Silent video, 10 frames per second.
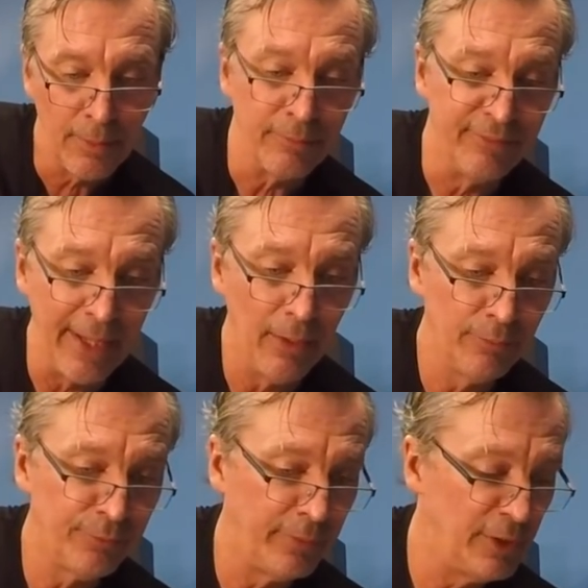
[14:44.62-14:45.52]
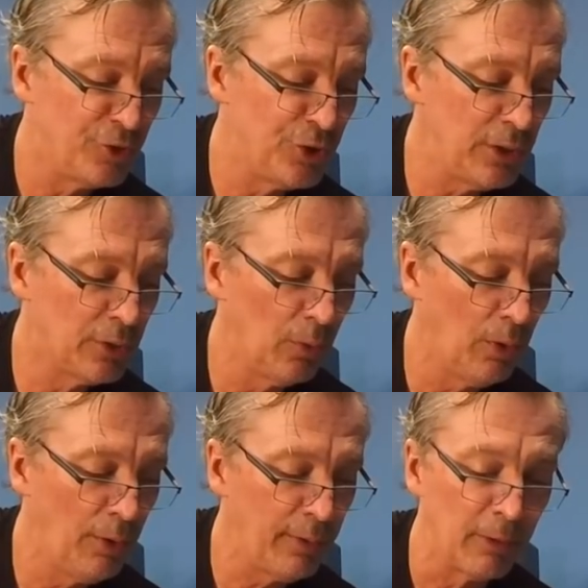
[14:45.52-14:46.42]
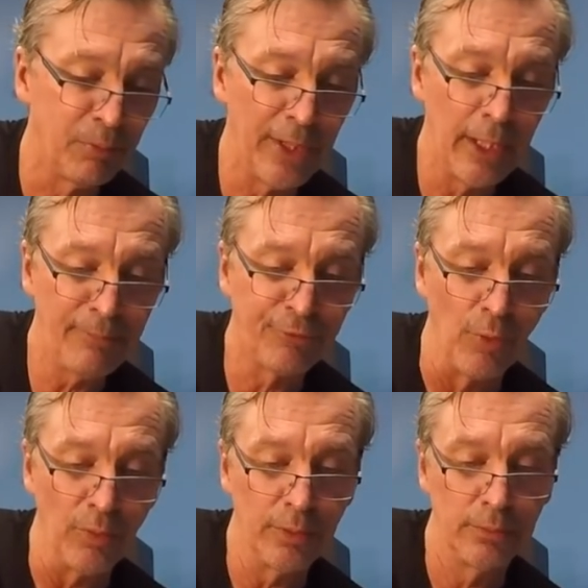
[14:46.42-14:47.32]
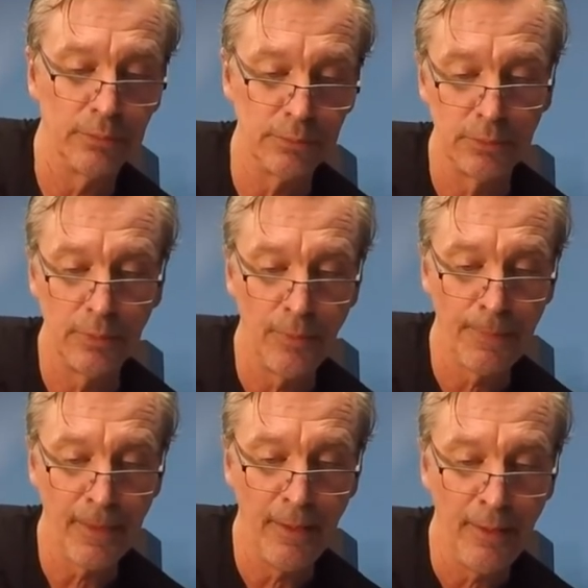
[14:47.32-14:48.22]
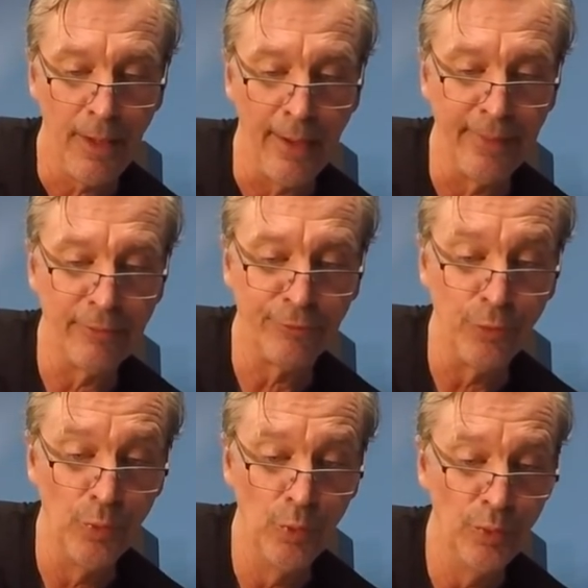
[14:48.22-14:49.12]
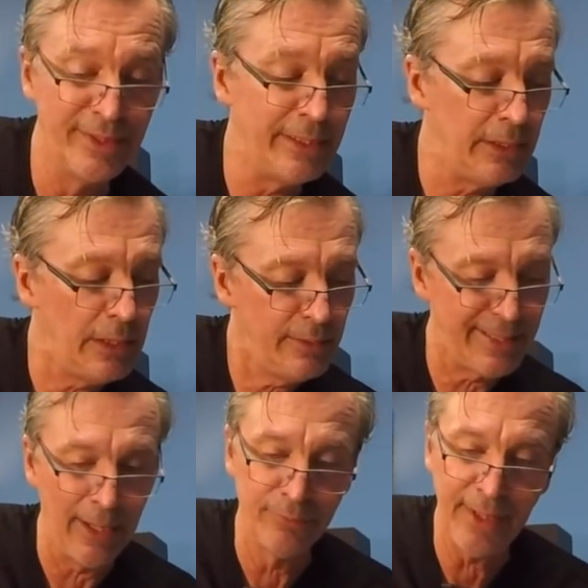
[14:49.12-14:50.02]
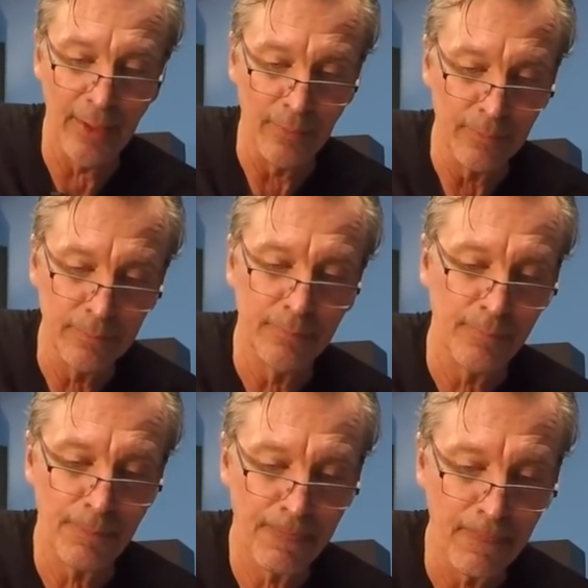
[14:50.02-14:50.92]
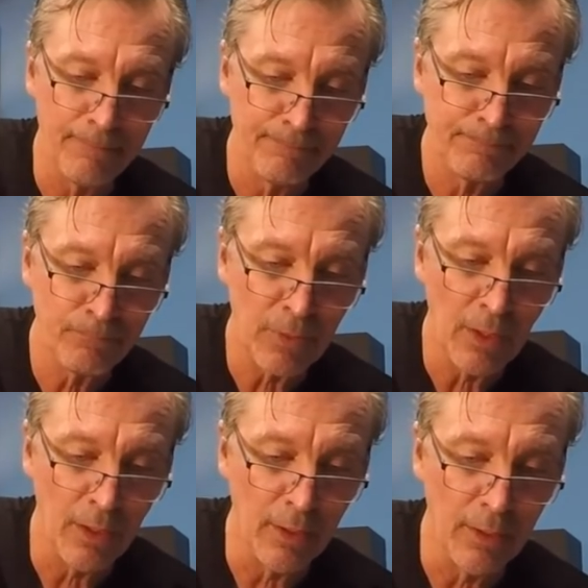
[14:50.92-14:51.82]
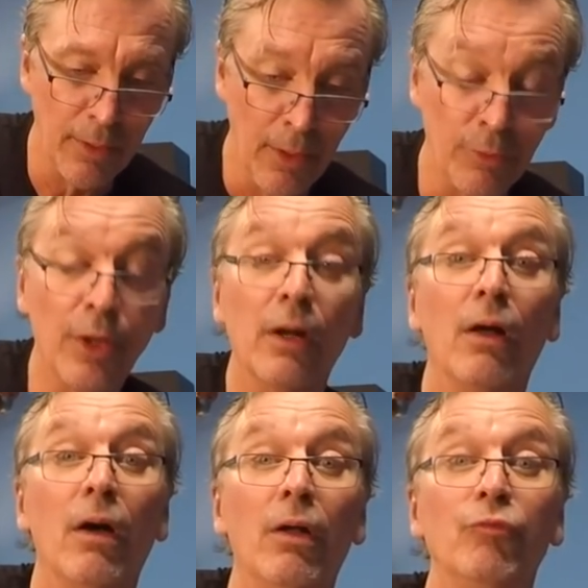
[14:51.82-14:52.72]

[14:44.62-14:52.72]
Down to the G chord, I'm going to play an upstroke. And then to D, down, down. Good, I'll